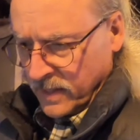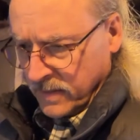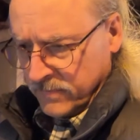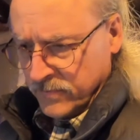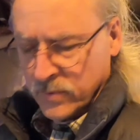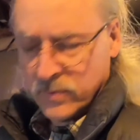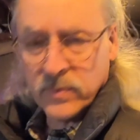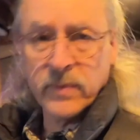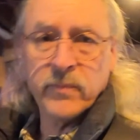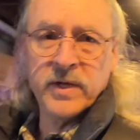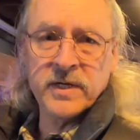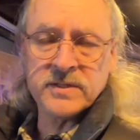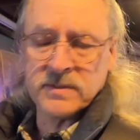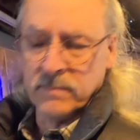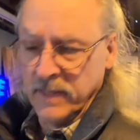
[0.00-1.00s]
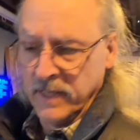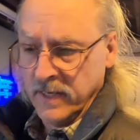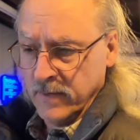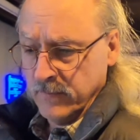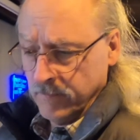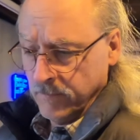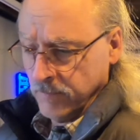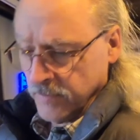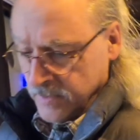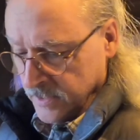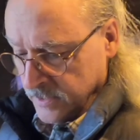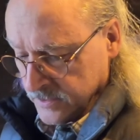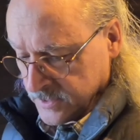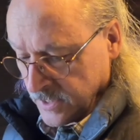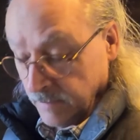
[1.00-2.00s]
for 3 weeks from now that
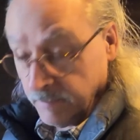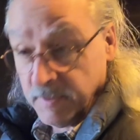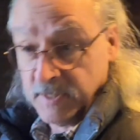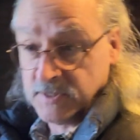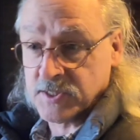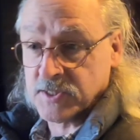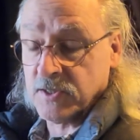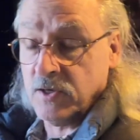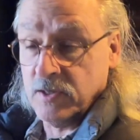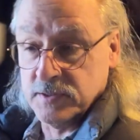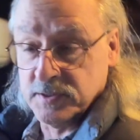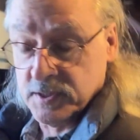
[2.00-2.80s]
it's going to be installed,